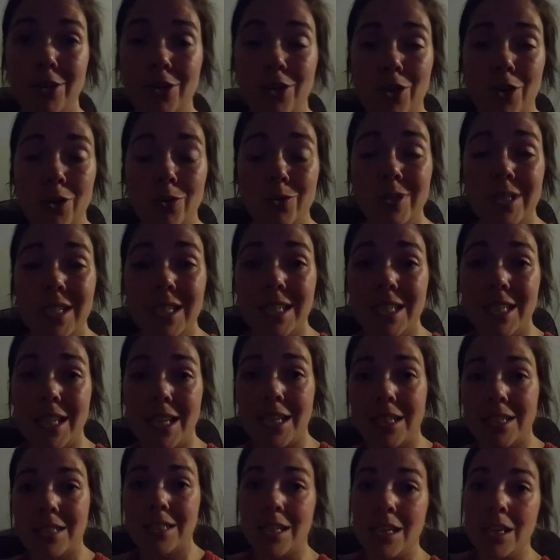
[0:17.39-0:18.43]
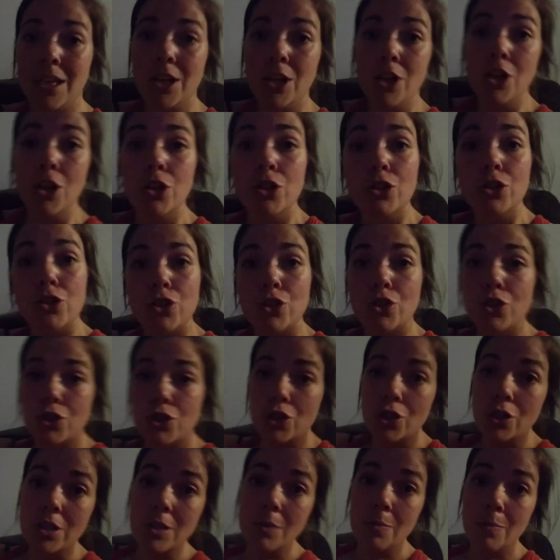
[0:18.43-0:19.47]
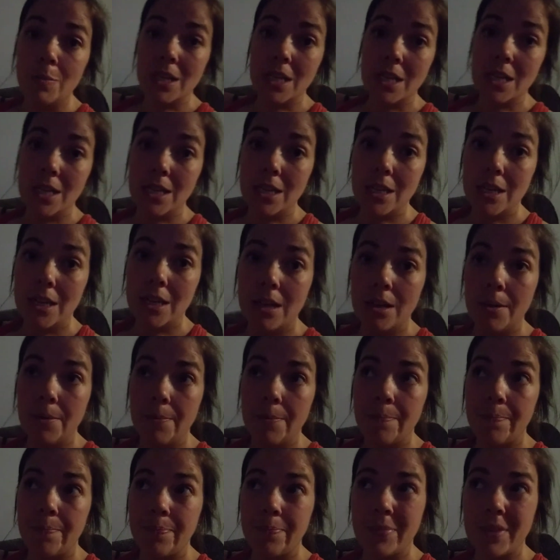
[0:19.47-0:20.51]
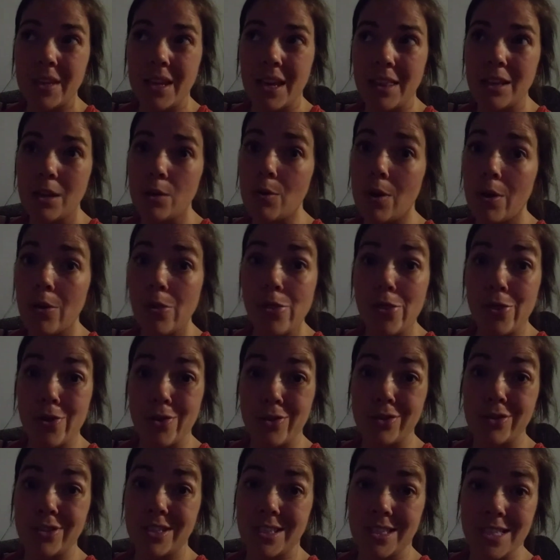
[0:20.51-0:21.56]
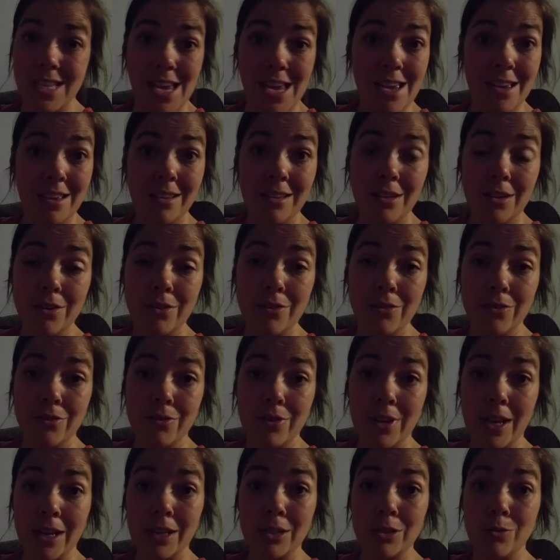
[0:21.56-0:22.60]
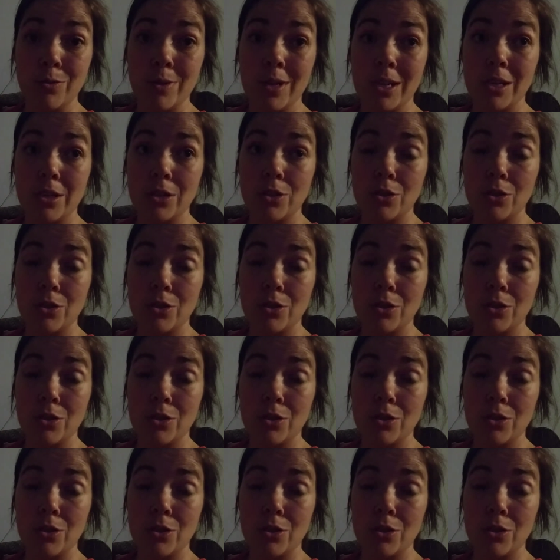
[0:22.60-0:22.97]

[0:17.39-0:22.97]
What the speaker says: Closing date should be, I think, around Thursday of next week.